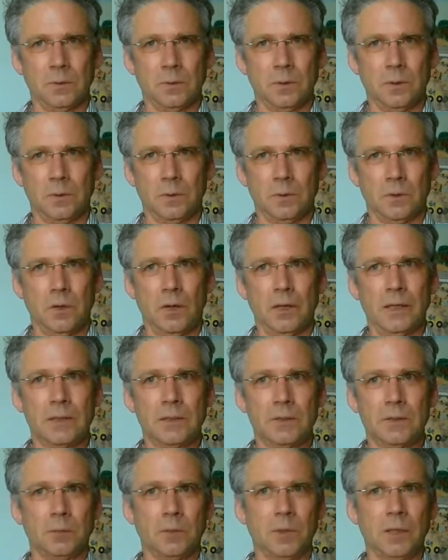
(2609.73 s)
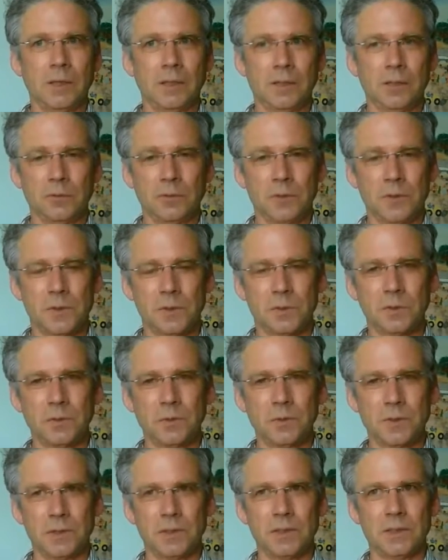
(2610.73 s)
her colleagues from many different
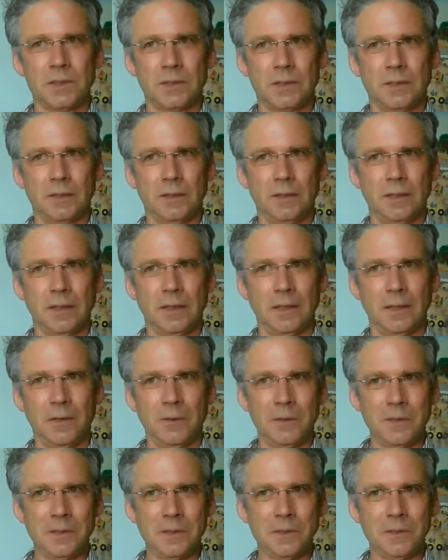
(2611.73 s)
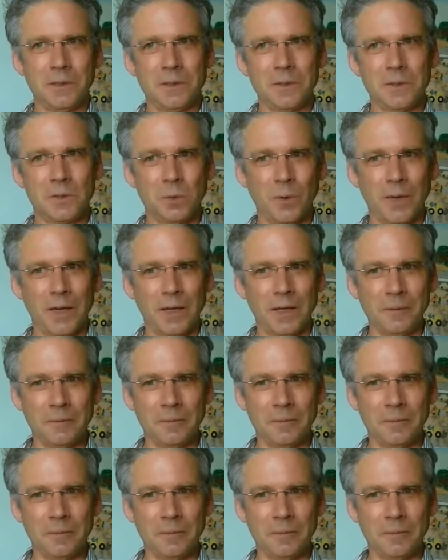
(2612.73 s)
schools, and she said, okay, I want to learn sway.